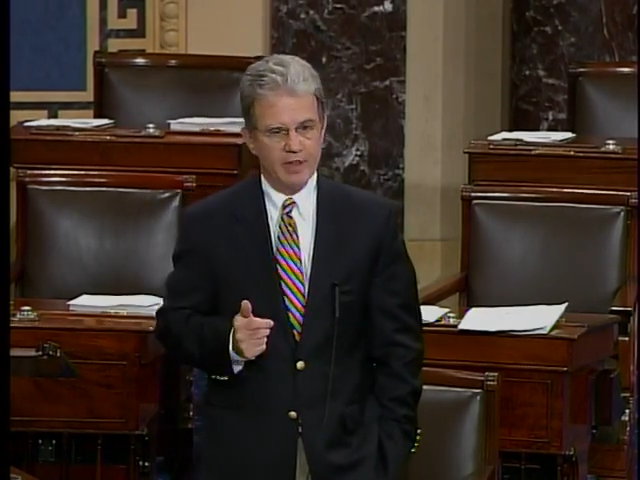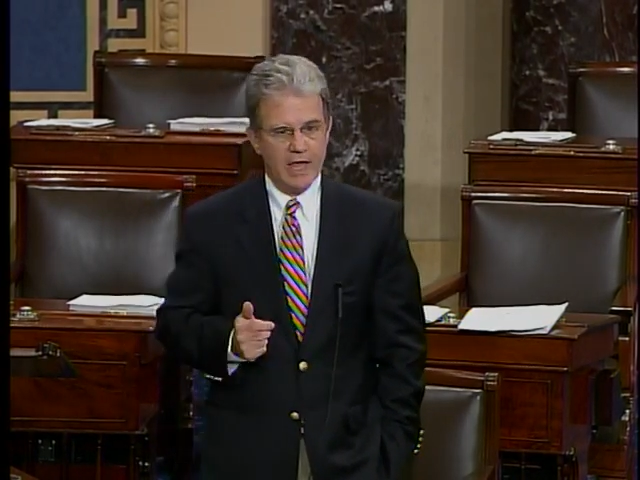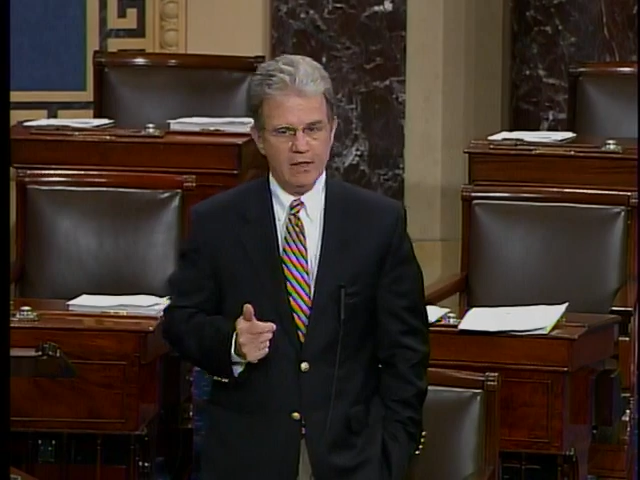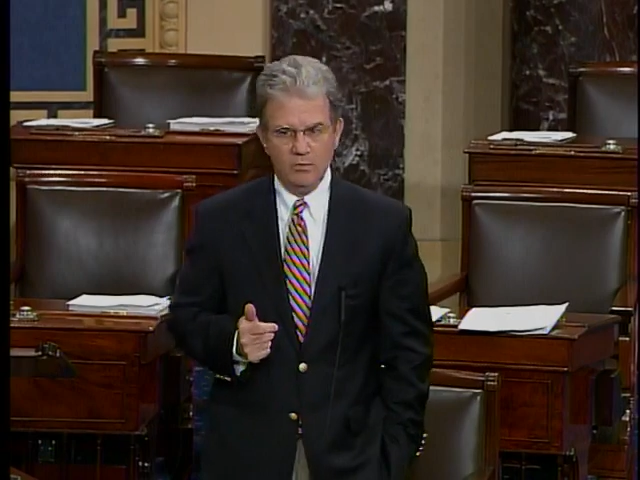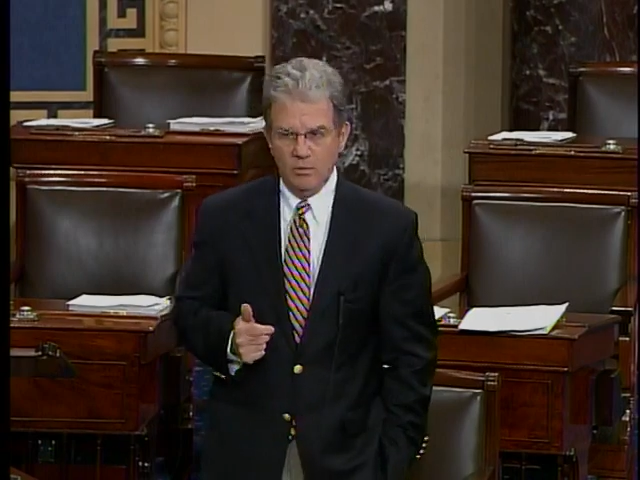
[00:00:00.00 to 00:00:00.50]

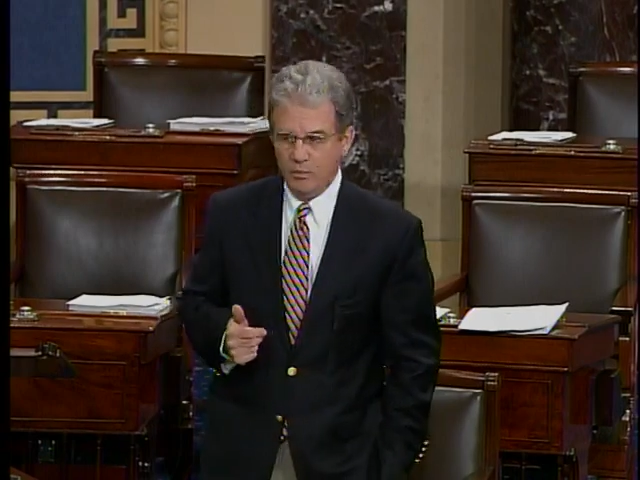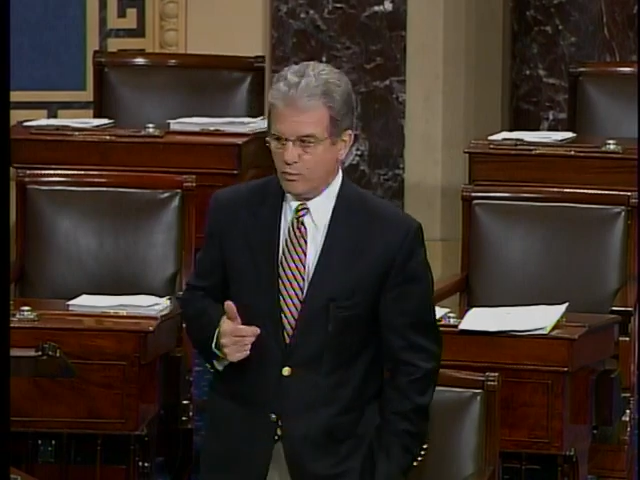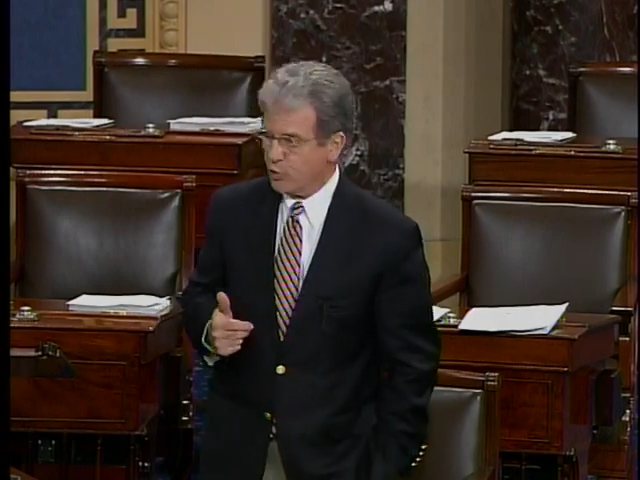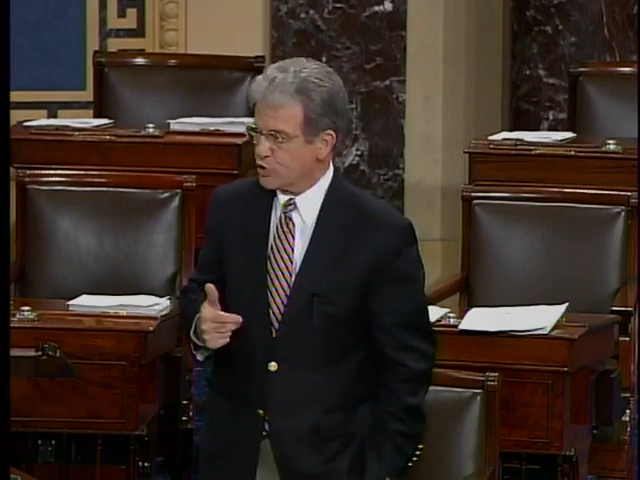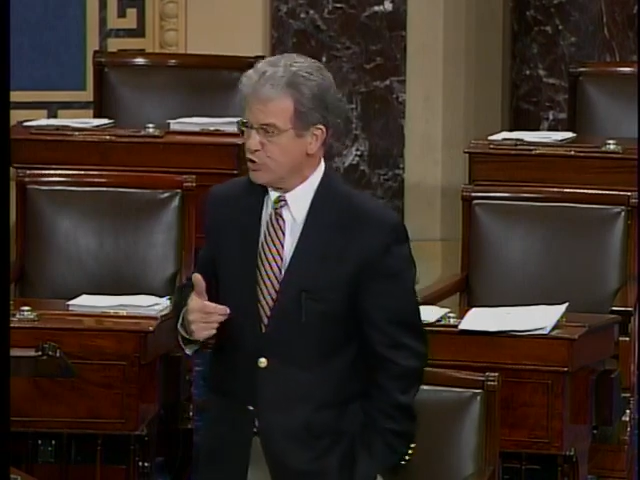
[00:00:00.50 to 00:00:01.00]
that
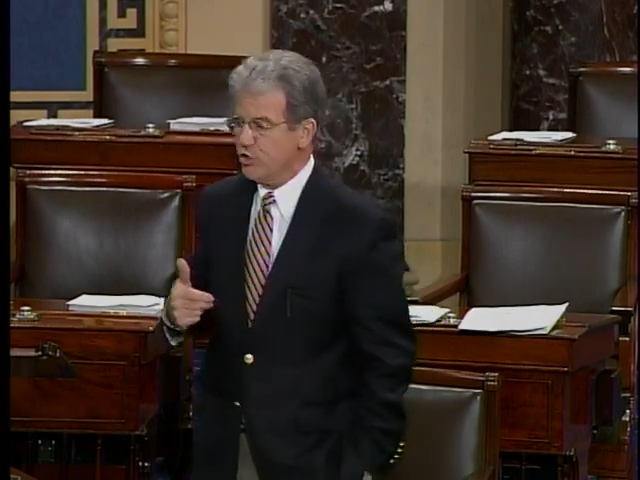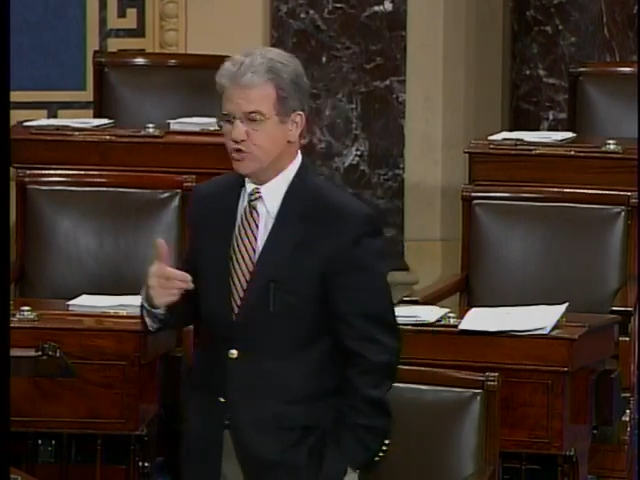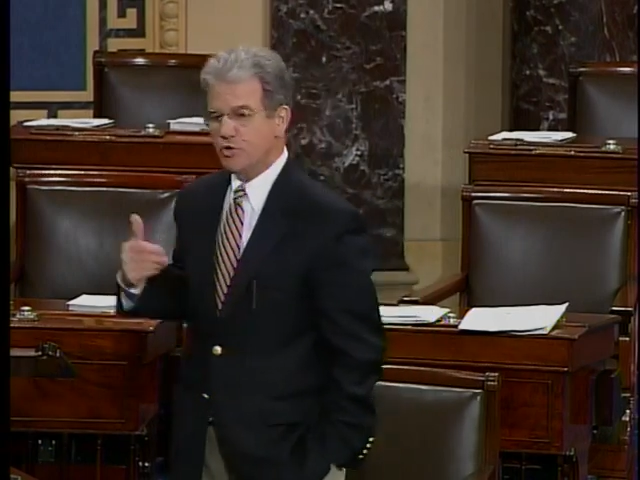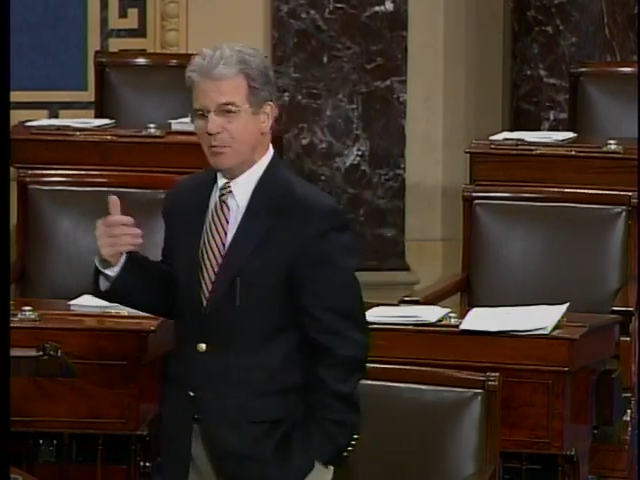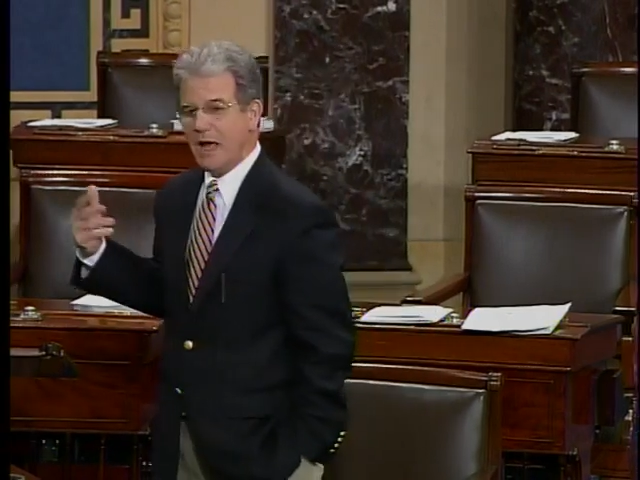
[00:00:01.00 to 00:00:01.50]
were
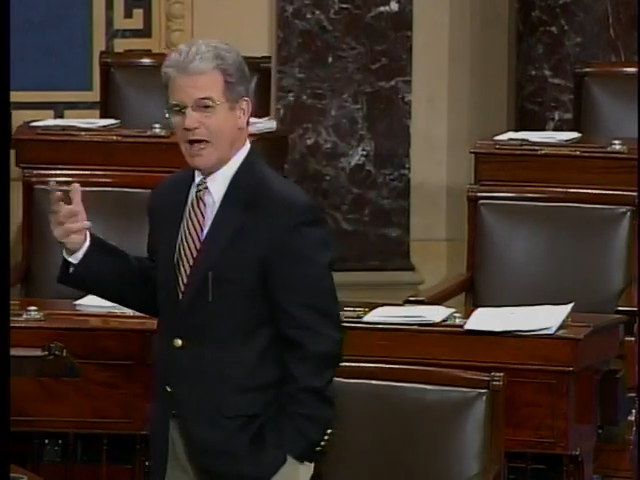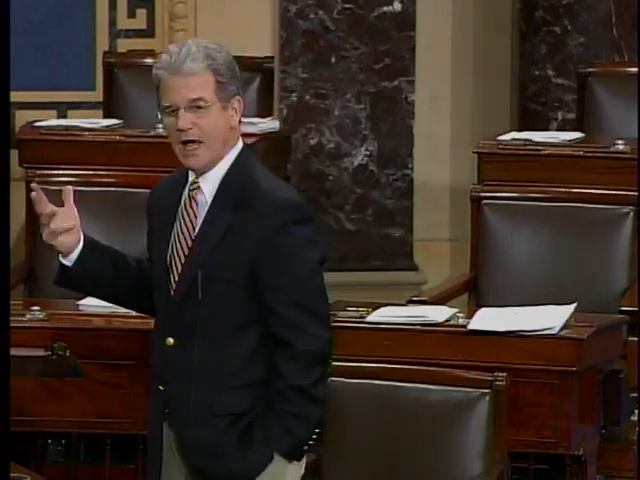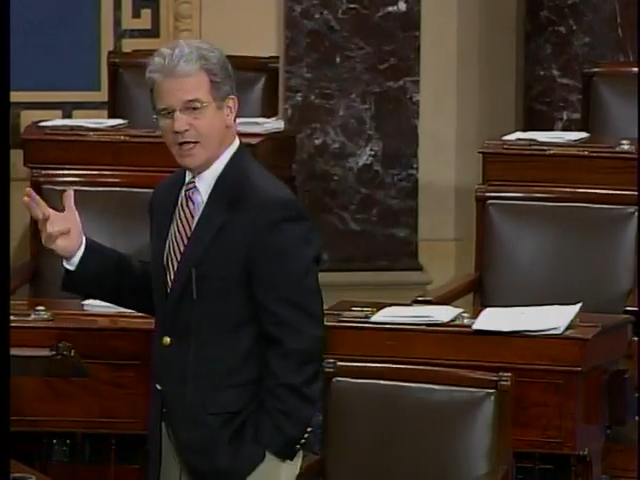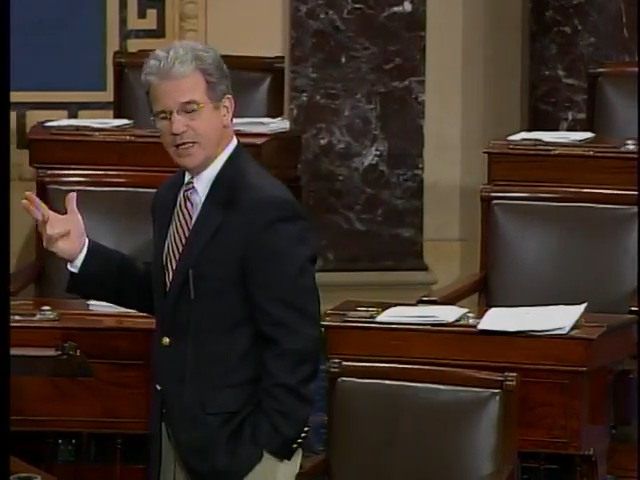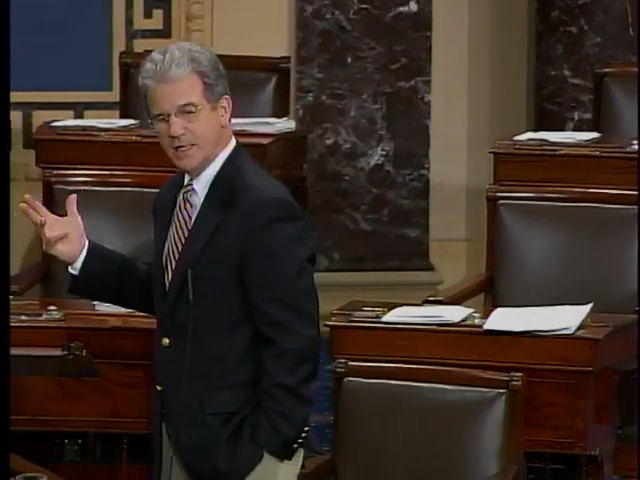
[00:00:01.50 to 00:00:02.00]
used to
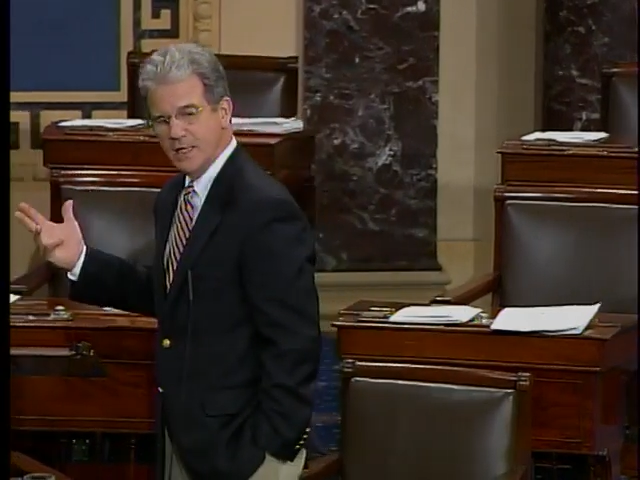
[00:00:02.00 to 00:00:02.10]
buy